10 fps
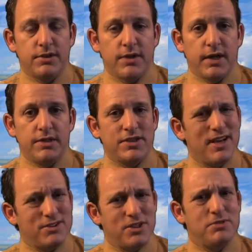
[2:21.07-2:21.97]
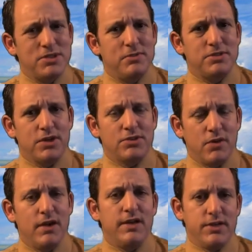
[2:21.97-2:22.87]
Okay, it's got some stem cells
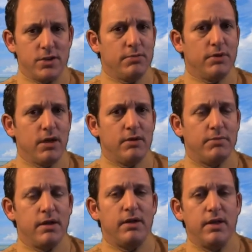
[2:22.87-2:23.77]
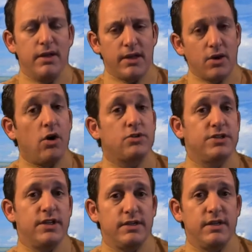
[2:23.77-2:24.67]
already in your blood, but it
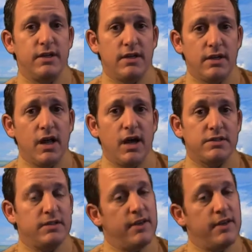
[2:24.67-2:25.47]
calls in a lot.